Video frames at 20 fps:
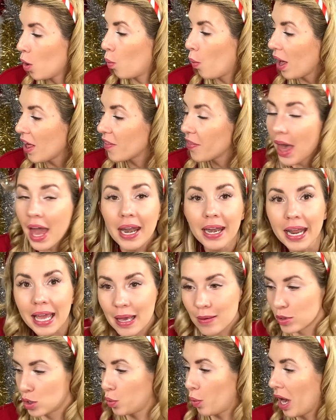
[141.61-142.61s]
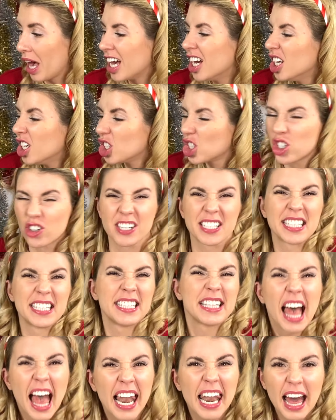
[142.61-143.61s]
Well, their names were
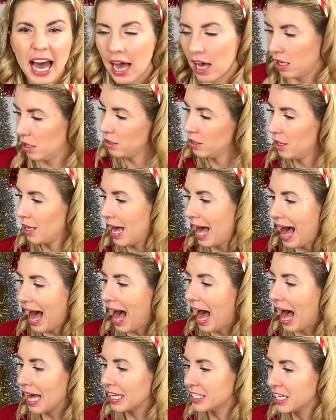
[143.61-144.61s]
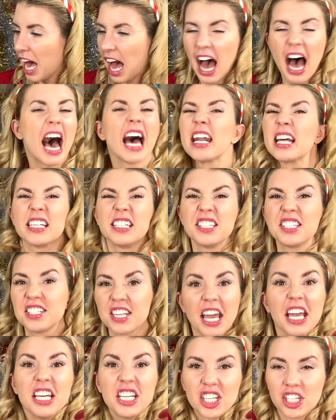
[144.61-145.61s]
Drizella and
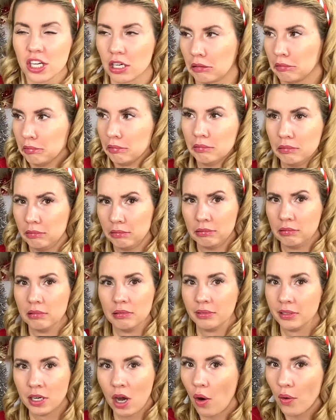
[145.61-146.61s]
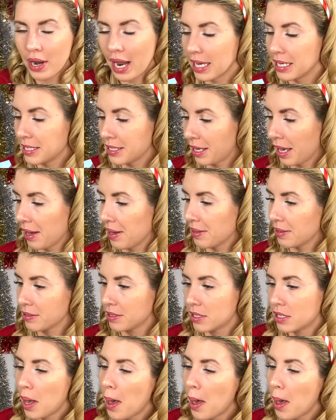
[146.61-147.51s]
Anastasia. Ooh, not nice girls.